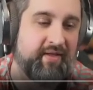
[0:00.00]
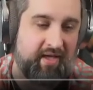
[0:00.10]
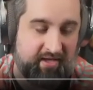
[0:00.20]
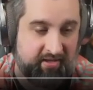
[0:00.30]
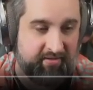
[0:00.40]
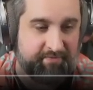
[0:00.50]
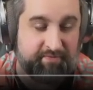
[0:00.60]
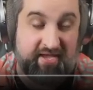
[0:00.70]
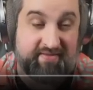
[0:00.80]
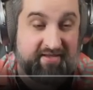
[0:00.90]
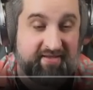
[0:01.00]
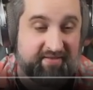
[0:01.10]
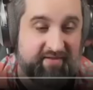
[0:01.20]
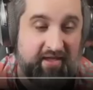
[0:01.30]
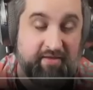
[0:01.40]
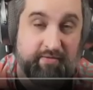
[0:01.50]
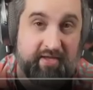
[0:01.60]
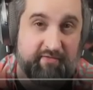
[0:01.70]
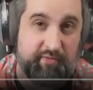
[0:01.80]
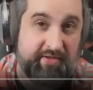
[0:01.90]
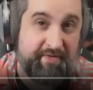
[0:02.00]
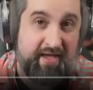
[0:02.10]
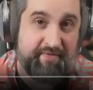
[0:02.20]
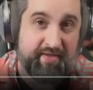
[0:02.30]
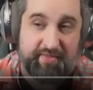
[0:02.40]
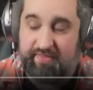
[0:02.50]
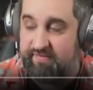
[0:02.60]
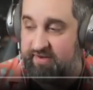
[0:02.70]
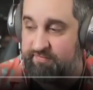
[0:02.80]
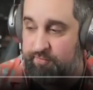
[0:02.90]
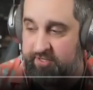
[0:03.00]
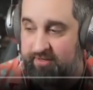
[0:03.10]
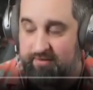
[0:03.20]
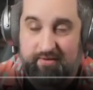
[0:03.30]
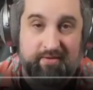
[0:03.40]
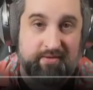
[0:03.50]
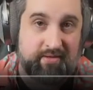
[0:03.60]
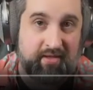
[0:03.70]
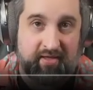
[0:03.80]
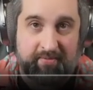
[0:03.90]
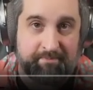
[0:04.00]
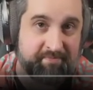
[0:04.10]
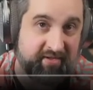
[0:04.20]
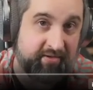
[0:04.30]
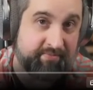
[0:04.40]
If you take Titanic Titan, you'll get 25 health instead of 20. So